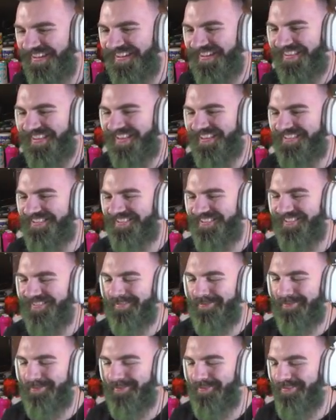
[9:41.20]
That's
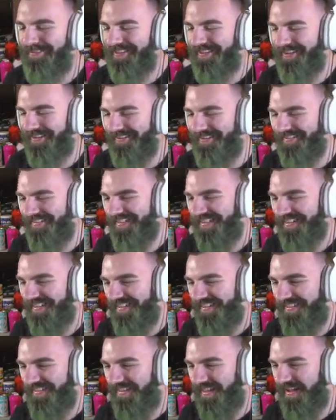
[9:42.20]
so cool, though.
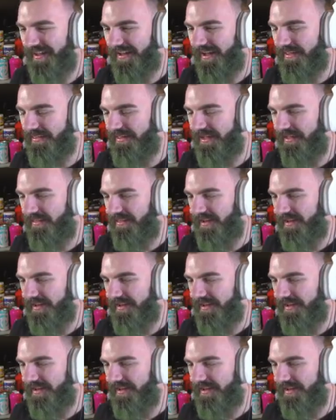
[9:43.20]
Like, I, I like